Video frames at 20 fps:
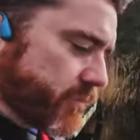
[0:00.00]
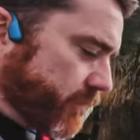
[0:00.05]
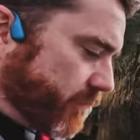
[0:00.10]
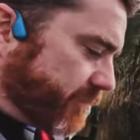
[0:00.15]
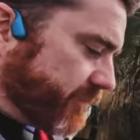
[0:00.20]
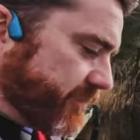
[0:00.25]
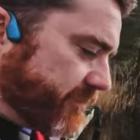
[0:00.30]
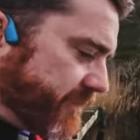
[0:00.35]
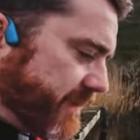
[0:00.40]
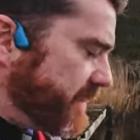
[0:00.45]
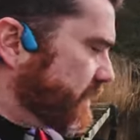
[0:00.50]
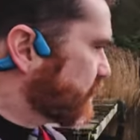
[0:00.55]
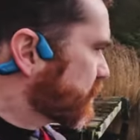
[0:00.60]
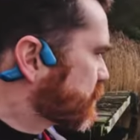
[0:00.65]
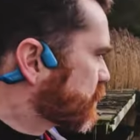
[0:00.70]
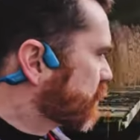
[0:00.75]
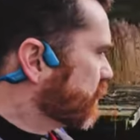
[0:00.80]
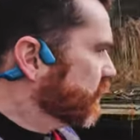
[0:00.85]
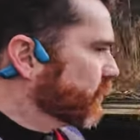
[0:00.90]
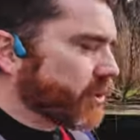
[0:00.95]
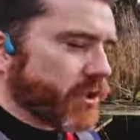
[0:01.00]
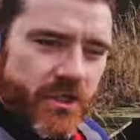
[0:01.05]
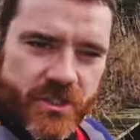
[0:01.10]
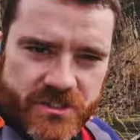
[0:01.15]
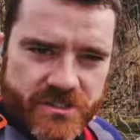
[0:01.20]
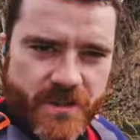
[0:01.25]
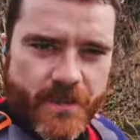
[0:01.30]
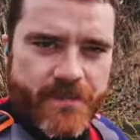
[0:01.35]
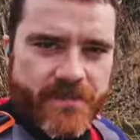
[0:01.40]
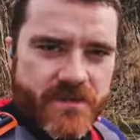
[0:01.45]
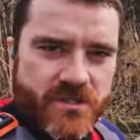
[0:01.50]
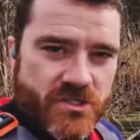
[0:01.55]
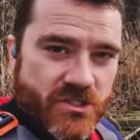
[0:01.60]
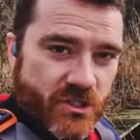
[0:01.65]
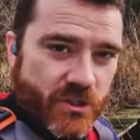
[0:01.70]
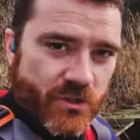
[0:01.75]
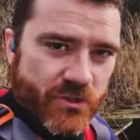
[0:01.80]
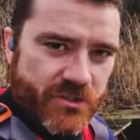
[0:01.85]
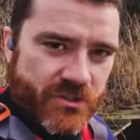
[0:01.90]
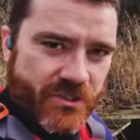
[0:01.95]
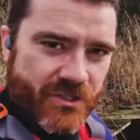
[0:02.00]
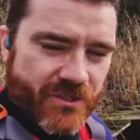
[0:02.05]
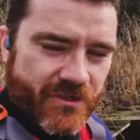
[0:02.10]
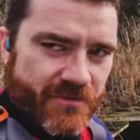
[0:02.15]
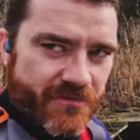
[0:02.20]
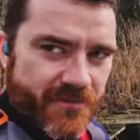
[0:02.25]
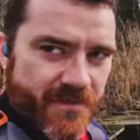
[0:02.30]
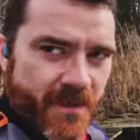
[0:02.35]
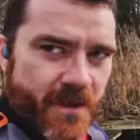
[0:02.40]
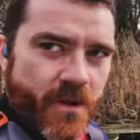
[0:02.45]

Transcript: your own feet or sort of looking at something that's close to you.